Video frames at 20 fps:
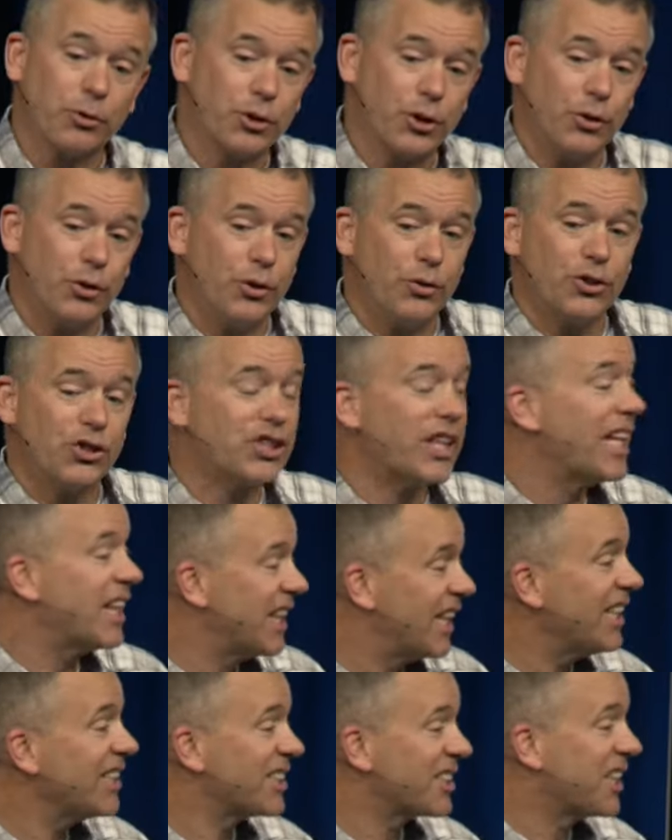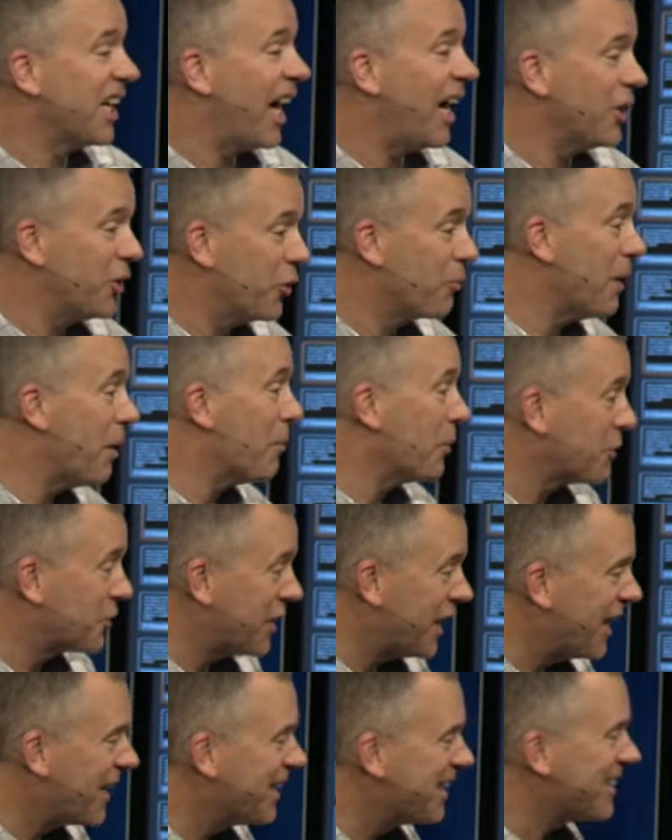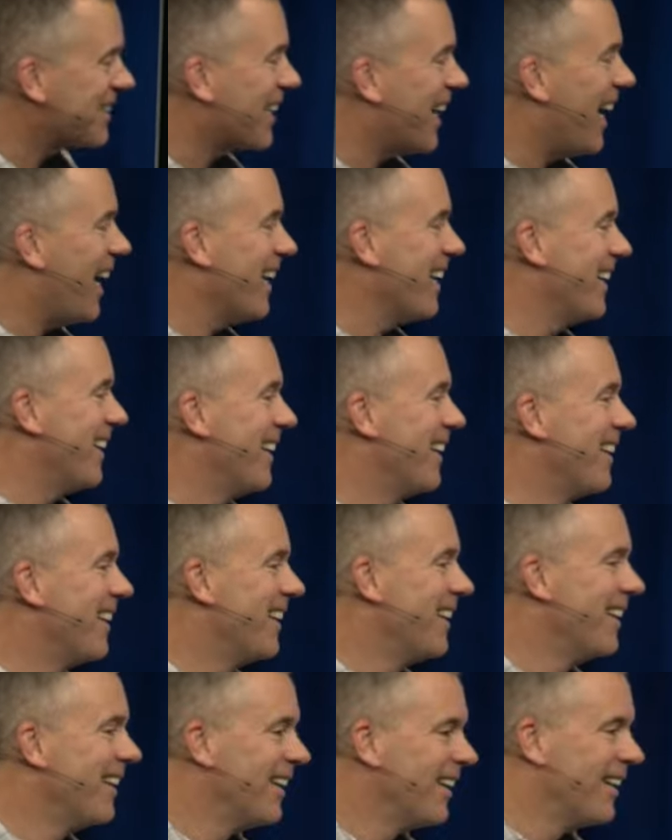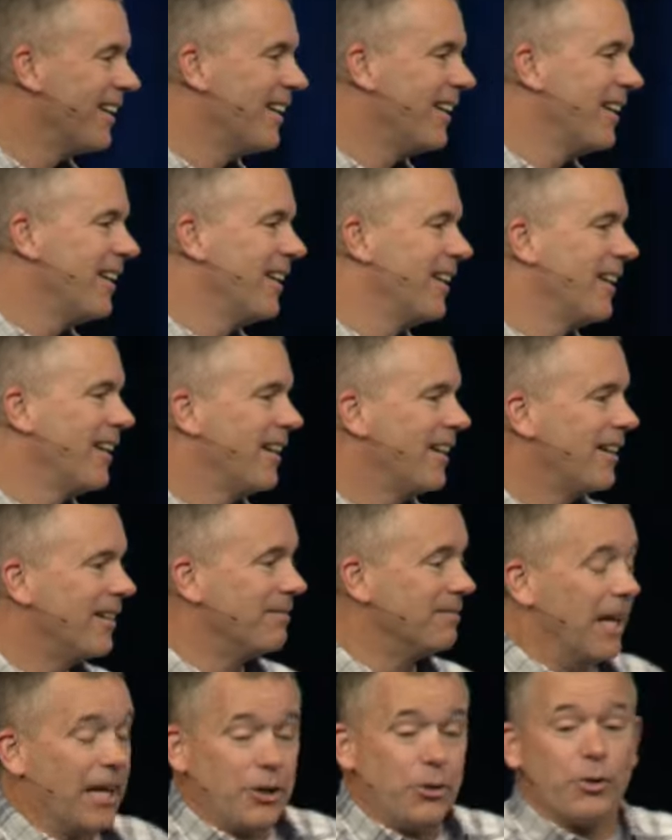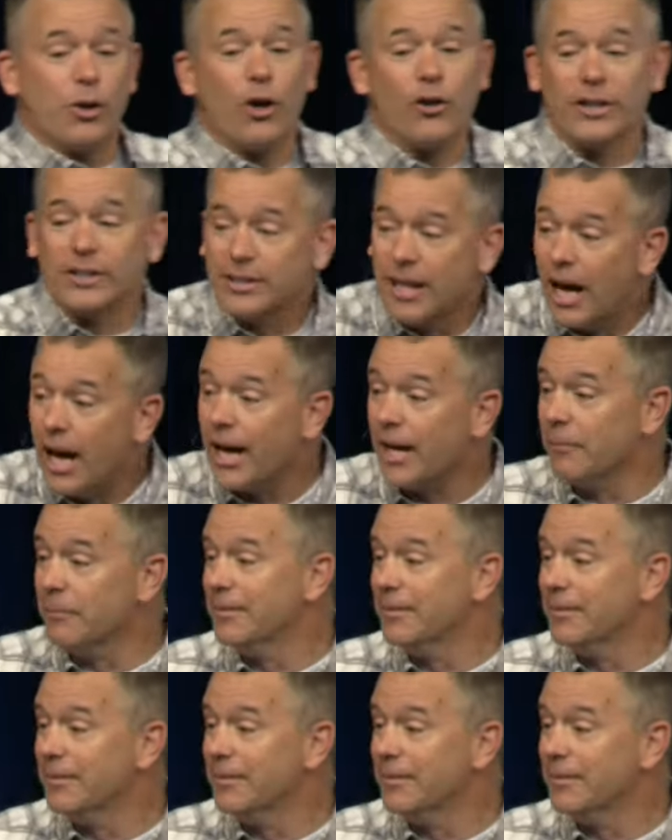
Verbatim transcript: 2, you said this, God. Do you remember saying this, God? I do it all the time.